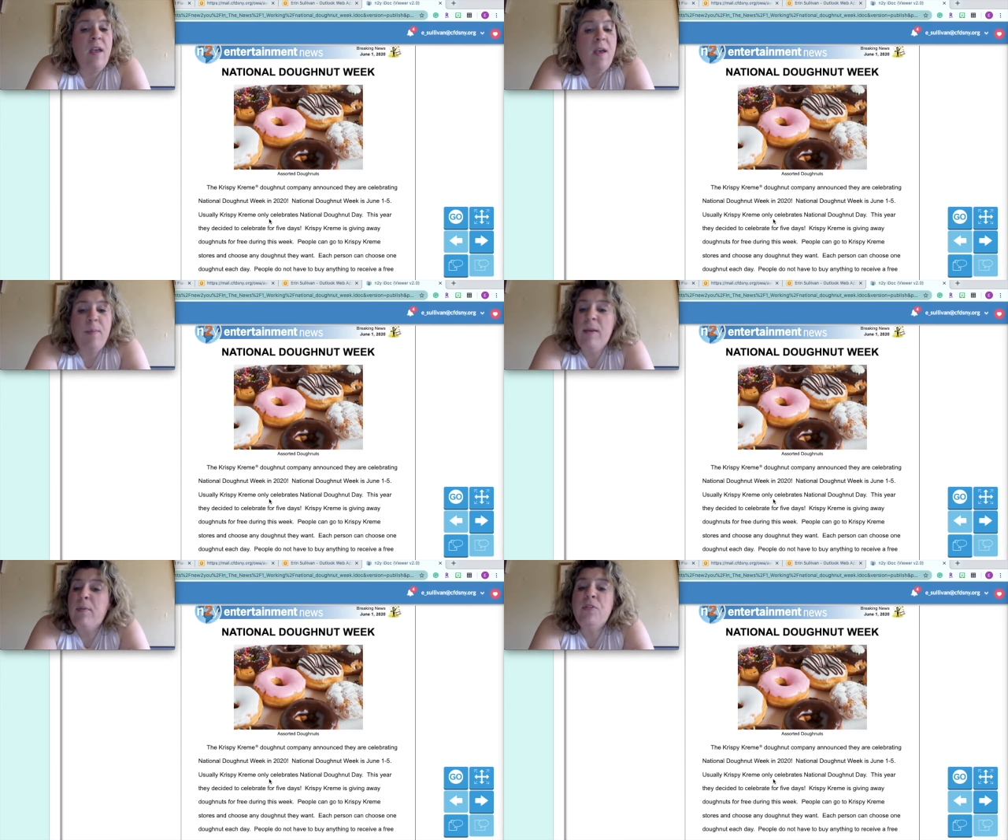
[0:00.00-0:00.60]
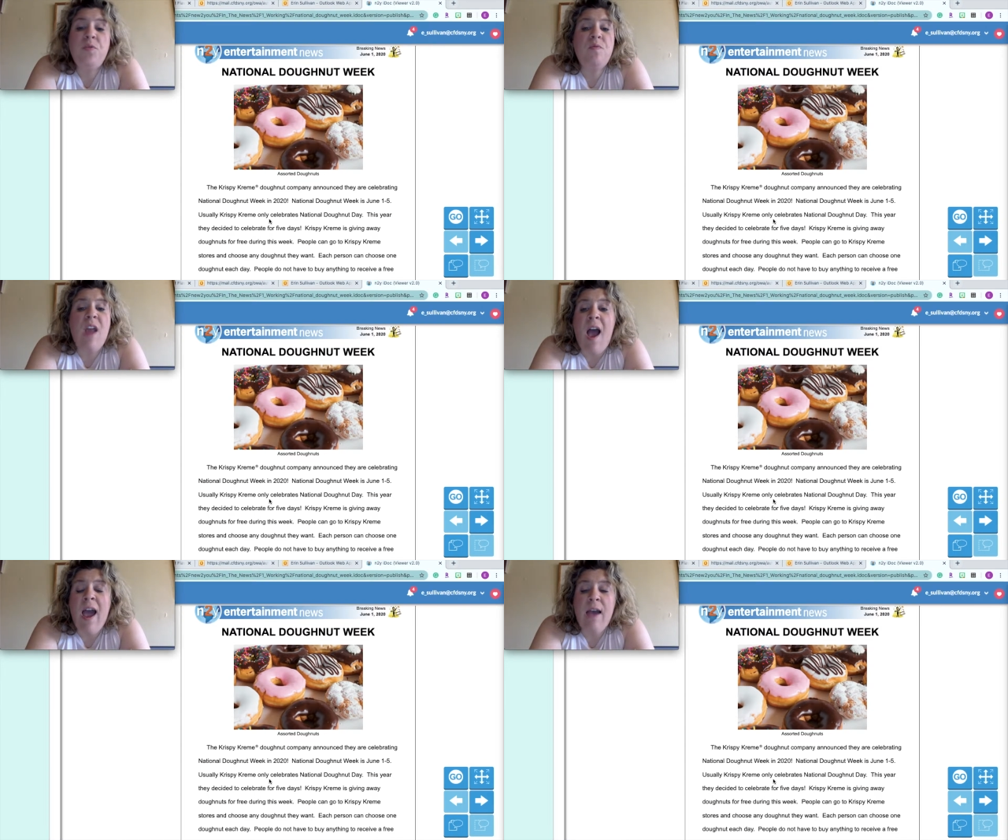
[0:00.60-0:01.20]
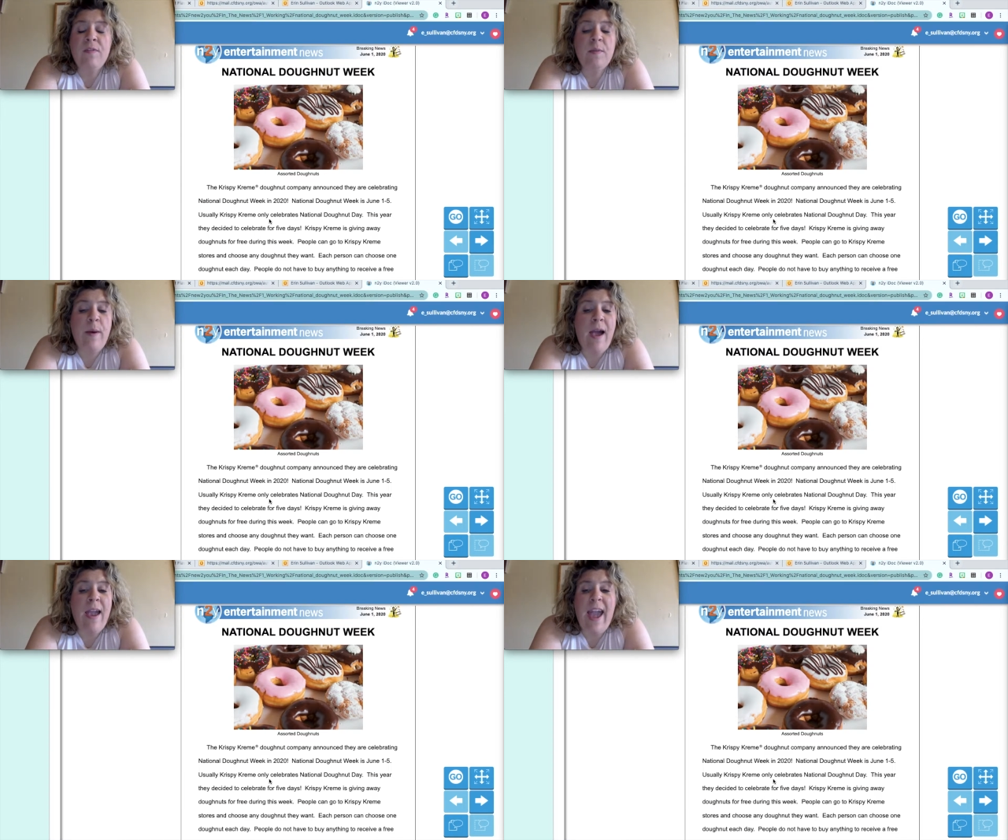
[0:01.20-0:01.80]
People do not have to
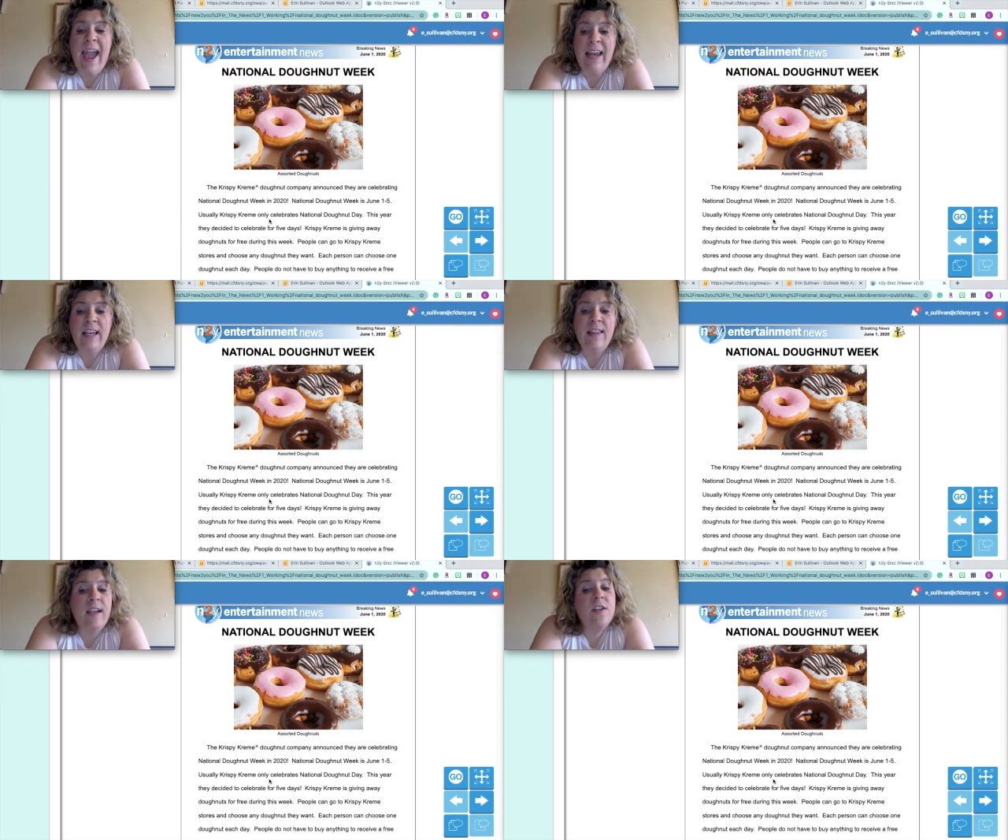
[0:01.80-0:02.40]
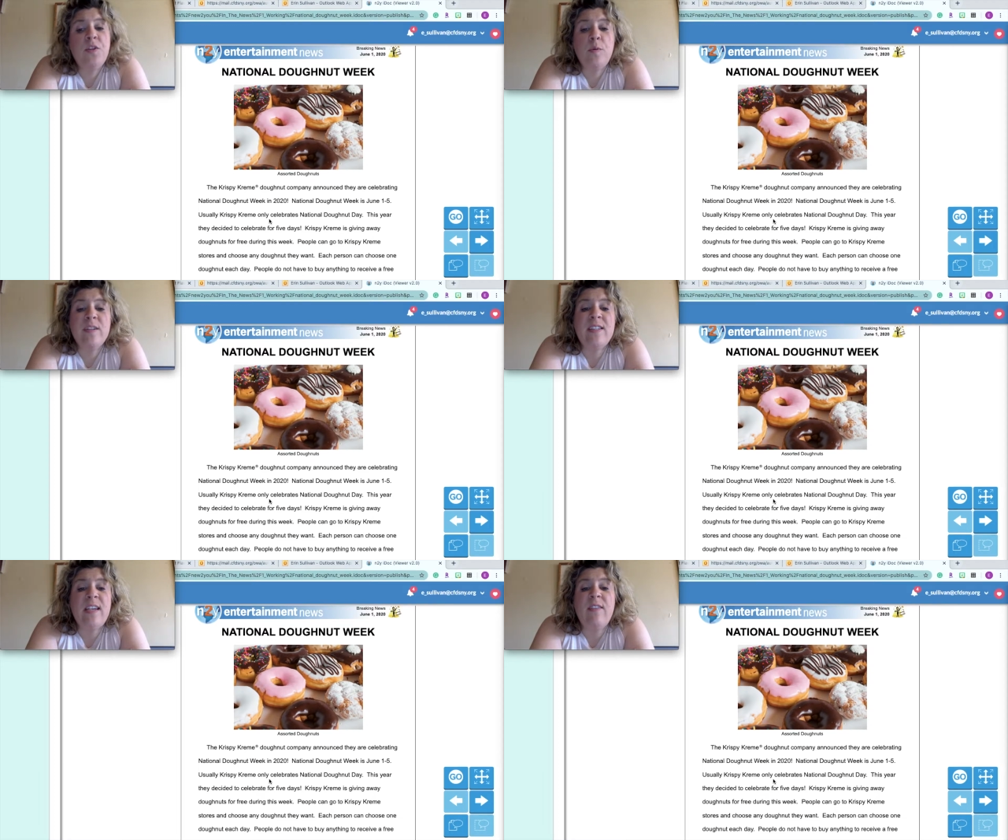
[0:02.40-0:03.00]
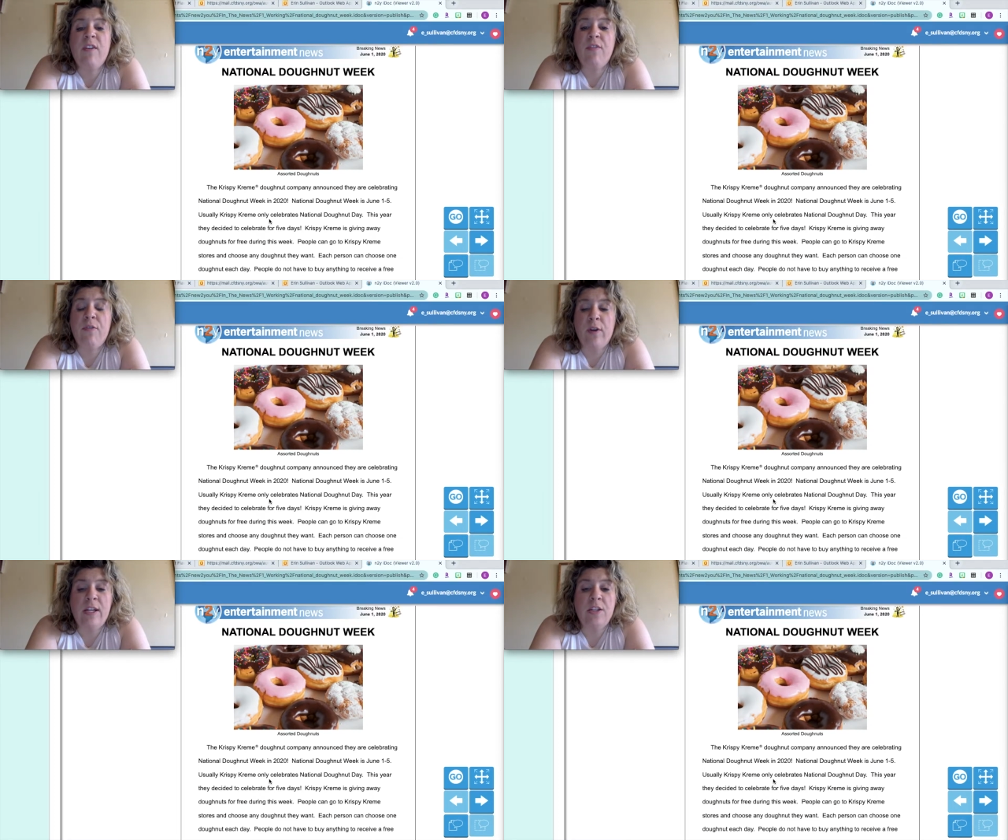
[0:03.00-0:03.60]
buy anything to receive a
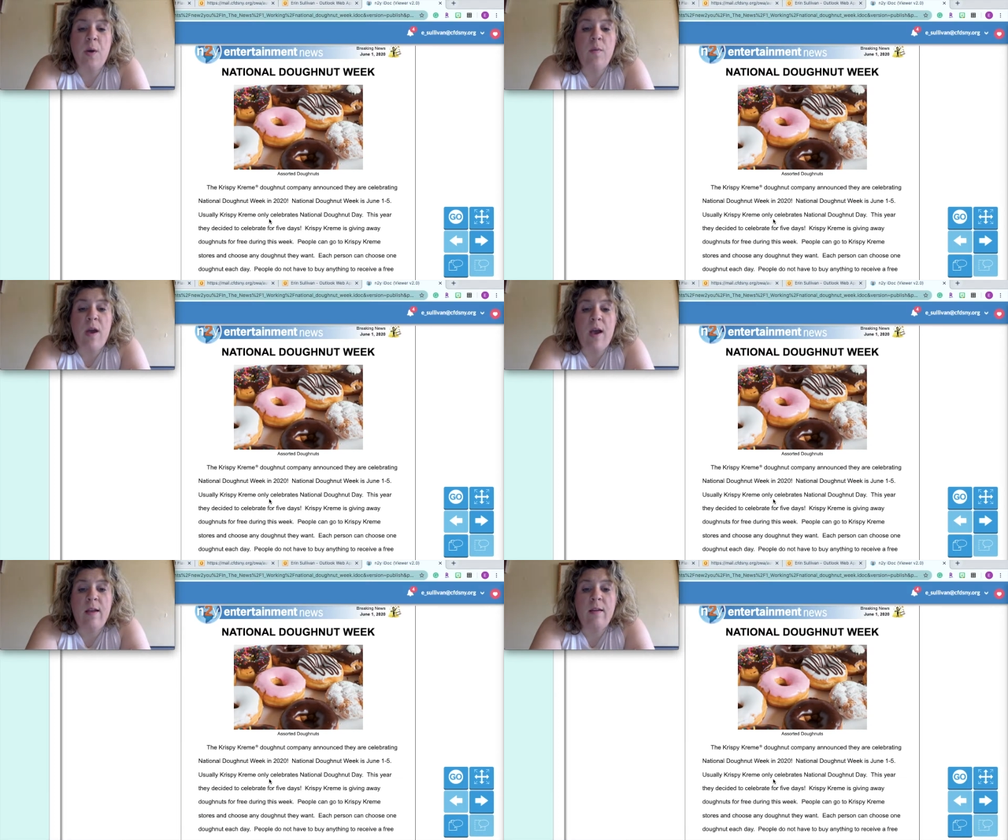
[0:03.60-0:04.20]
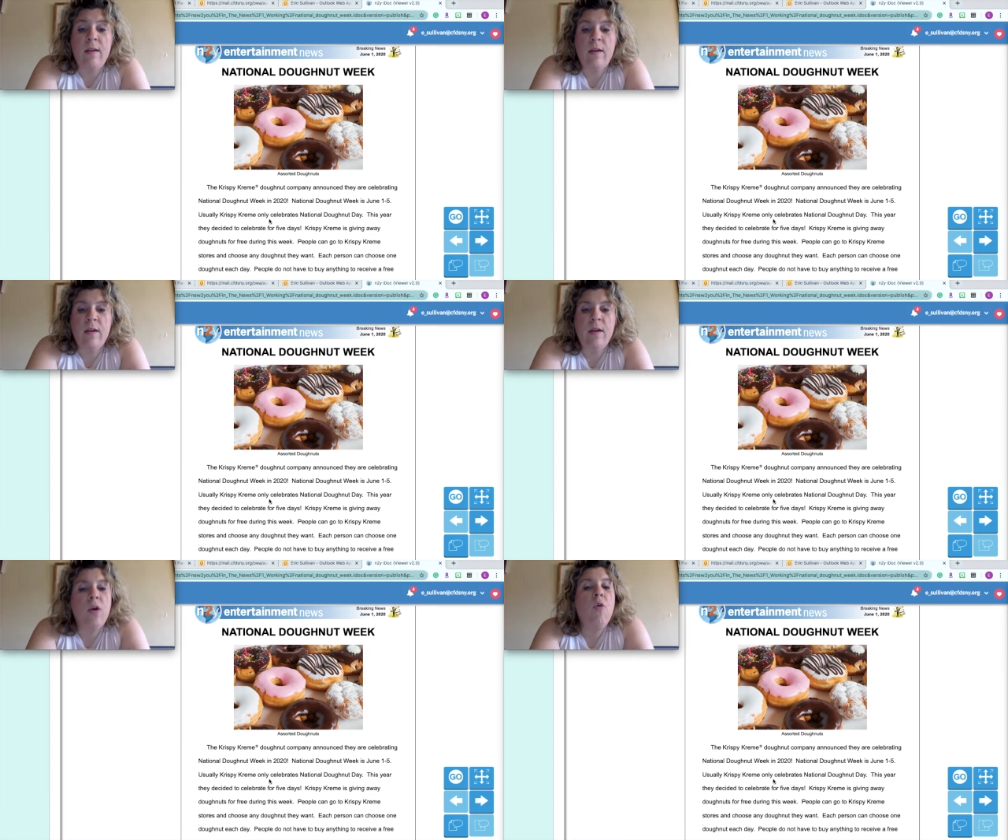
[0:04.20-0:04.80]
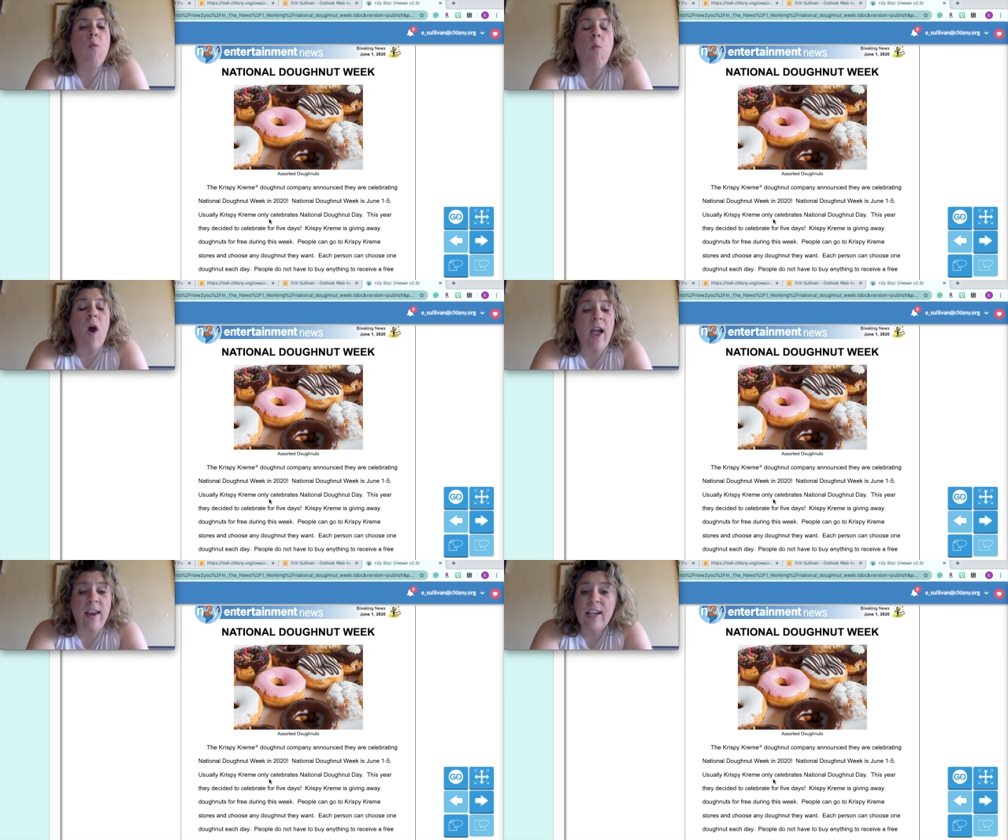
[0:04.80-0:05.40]
free donut.
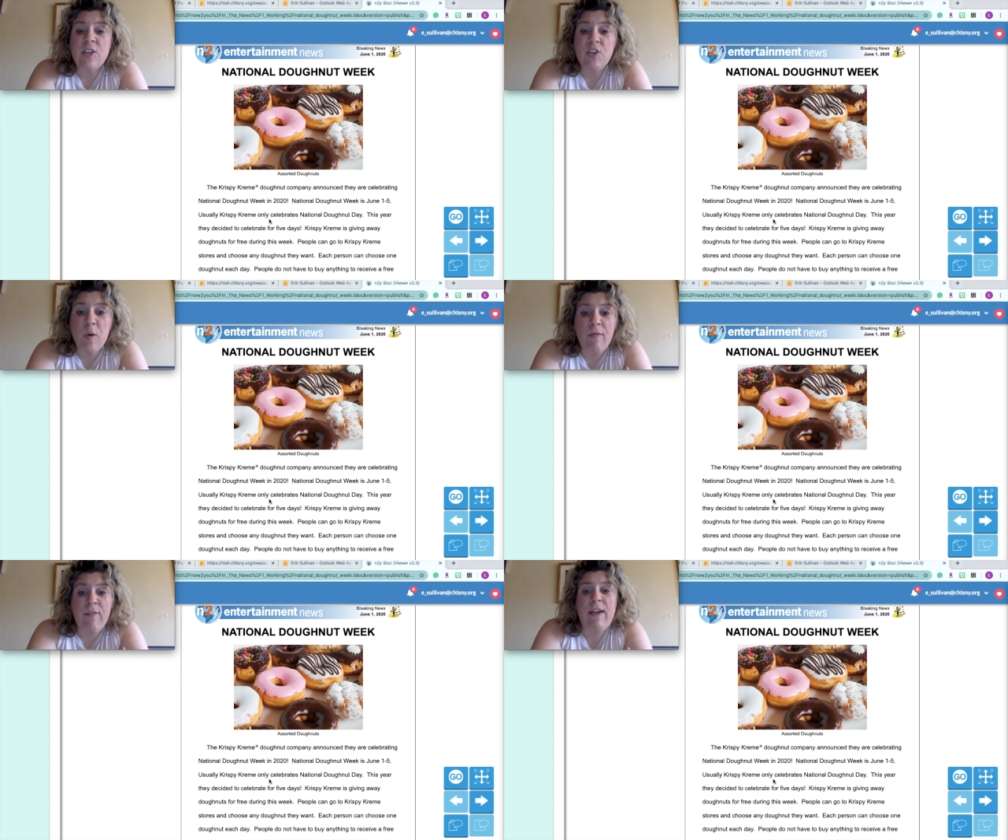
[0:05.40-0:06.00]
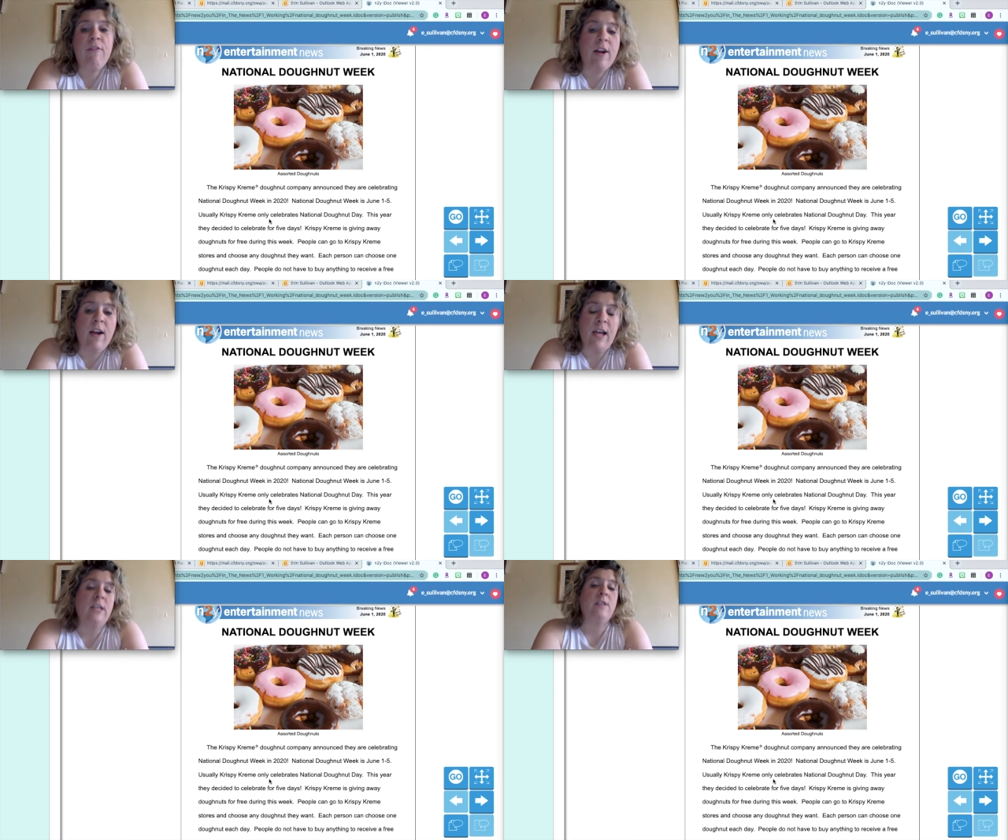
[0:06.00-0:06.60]
What is your favorite kind of